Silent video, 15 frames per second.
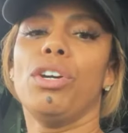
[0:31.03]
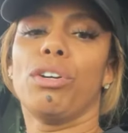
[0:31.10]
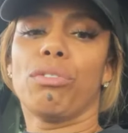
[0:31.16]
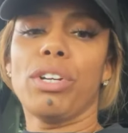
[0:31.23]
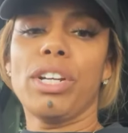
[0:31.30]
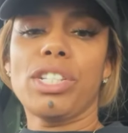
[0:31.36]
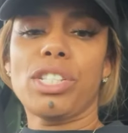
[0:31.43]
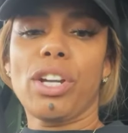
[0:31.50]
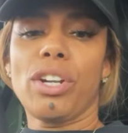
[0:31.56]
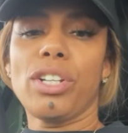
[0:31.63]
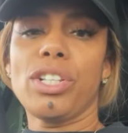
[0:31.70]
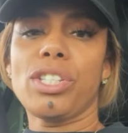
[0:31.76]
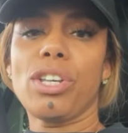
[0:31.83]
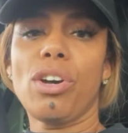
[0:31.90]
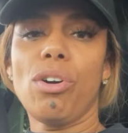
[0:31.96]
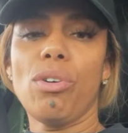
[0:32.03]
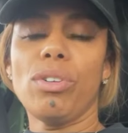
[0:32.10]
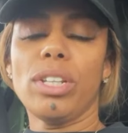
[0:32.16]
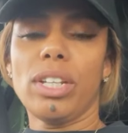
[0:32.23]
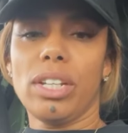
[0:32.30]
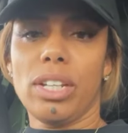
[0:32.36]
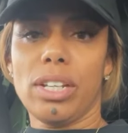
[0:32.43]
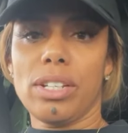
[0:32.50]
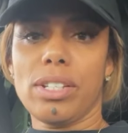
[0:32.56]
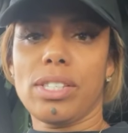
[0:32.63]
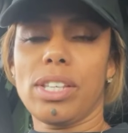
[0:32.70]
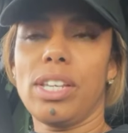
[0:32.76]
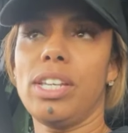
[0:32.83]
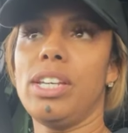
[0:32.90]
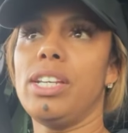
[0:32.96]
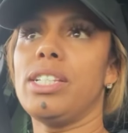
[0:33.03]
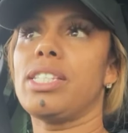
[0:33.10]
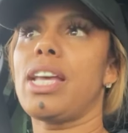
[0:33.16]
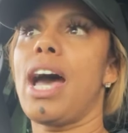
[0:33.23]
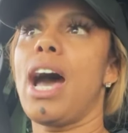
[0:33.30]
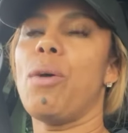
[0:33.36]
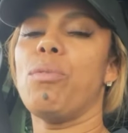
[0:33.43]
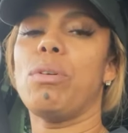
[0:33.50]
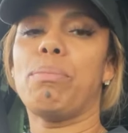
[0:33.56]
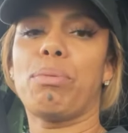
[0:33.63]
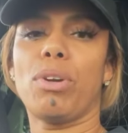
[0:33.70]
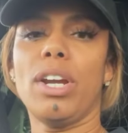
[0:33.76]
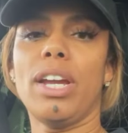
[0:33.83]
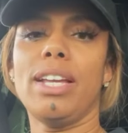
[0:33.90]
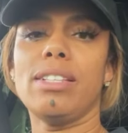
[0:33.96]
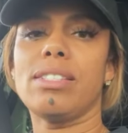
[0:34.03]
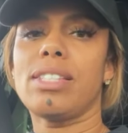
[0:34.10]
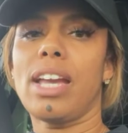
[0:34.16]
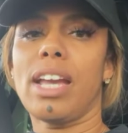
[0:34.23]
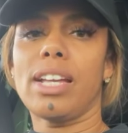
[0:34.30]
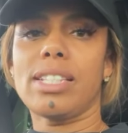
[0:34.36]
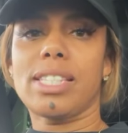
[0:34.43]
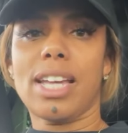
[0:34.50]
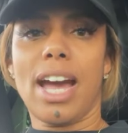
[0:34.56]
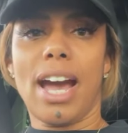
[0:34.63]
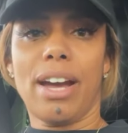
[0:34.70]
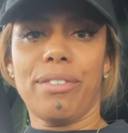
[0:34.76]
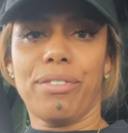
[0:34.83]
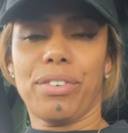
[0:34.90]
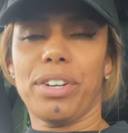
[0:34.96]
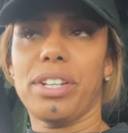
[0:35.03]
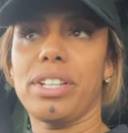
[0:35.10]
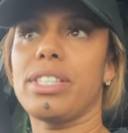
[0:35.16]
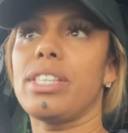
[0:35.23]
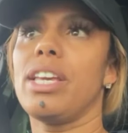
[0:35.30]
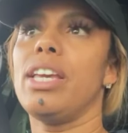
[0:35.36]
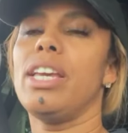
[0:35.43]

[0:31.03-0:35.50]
Returning to Holiness is our praise dance conference.